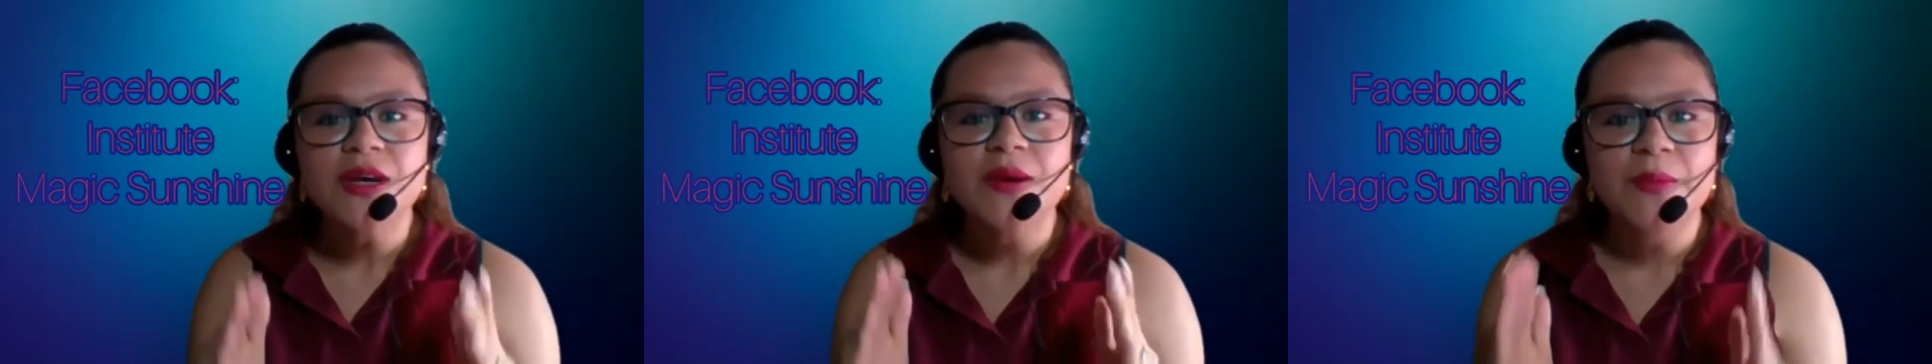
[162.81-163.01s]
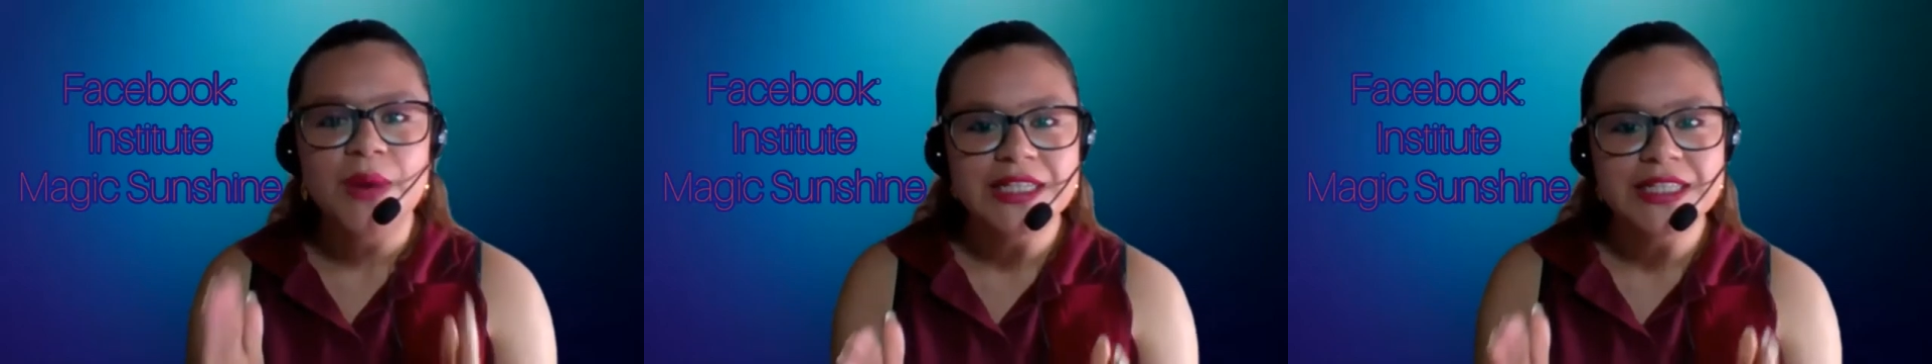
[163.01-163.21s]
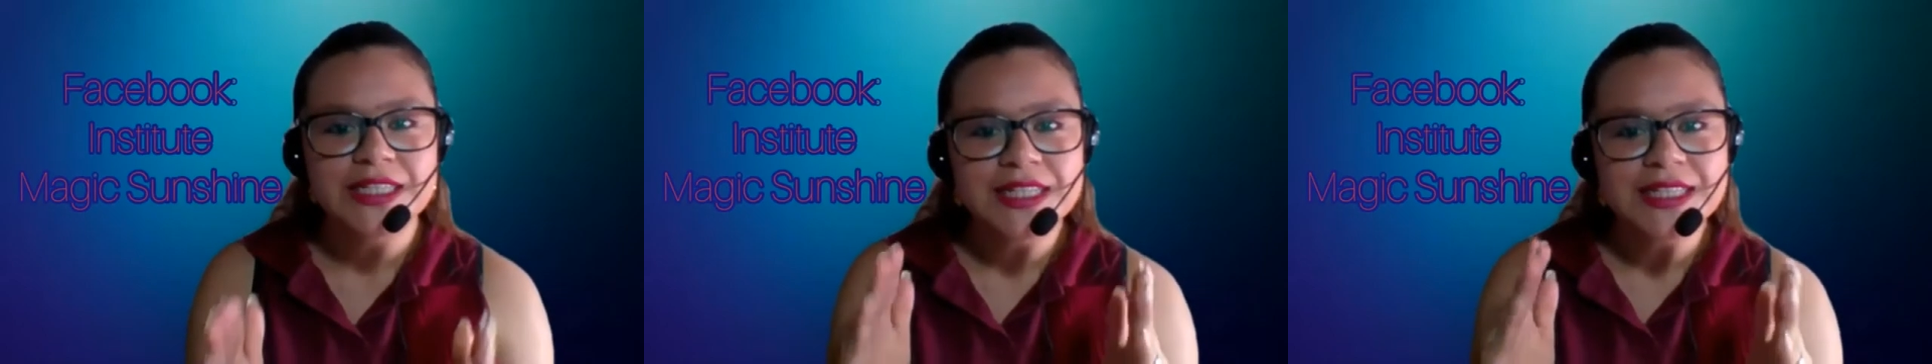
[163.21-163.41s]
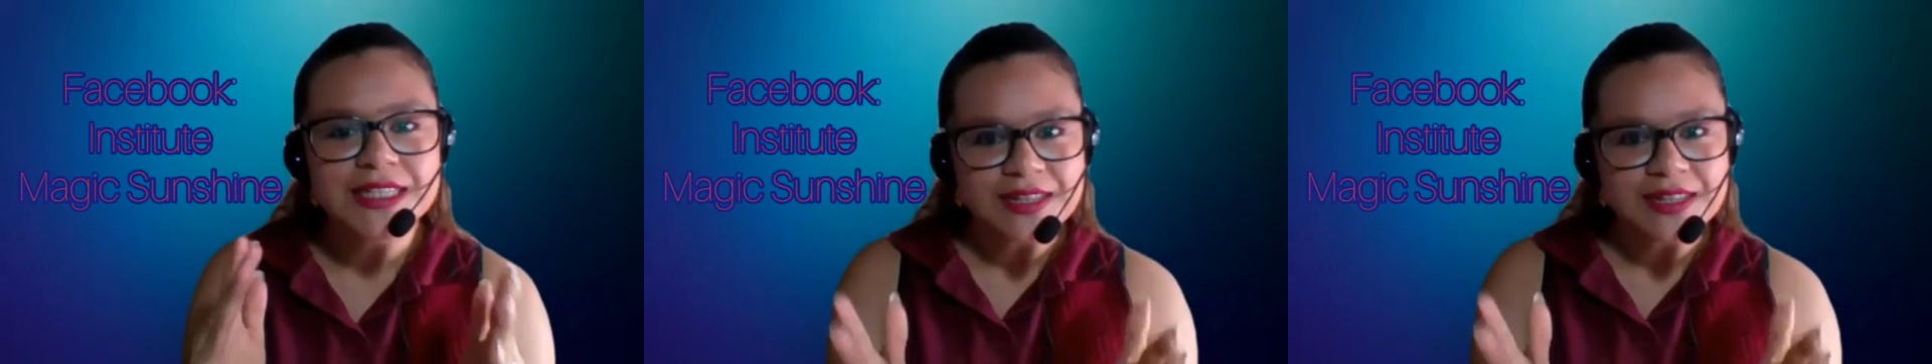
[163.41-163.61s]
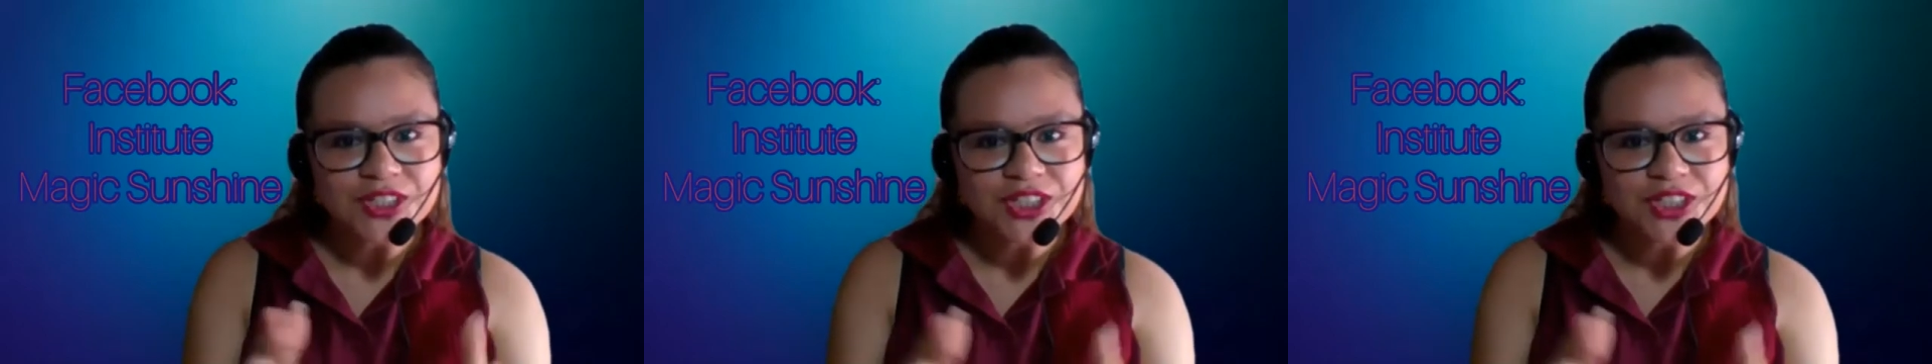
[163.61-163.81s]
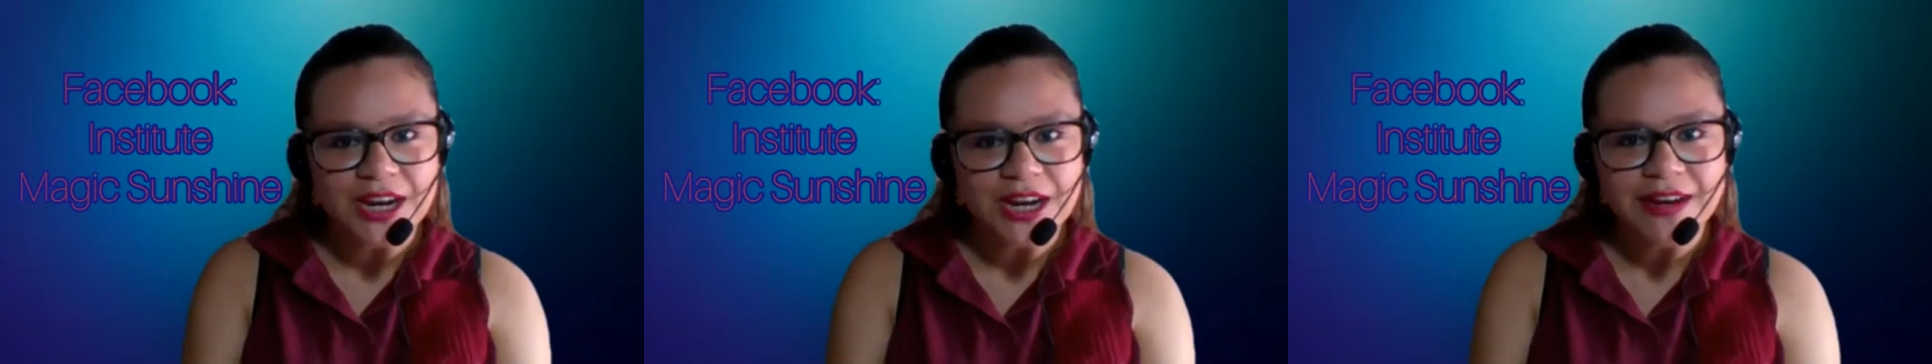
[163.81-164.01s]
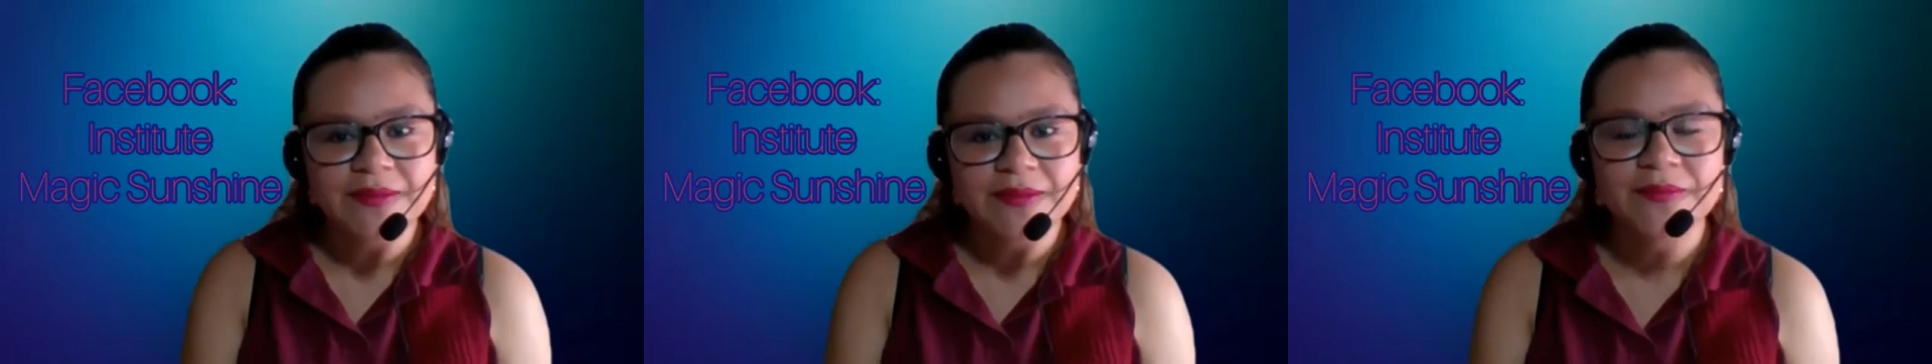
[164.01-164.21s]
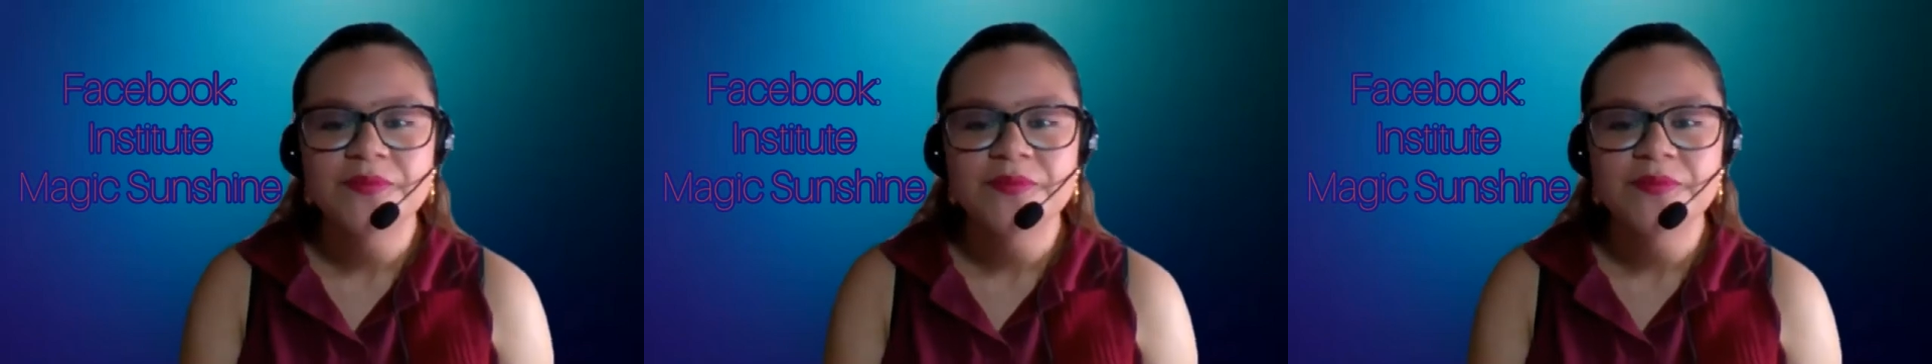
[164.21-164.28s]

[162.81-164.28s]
Magic Sunshine.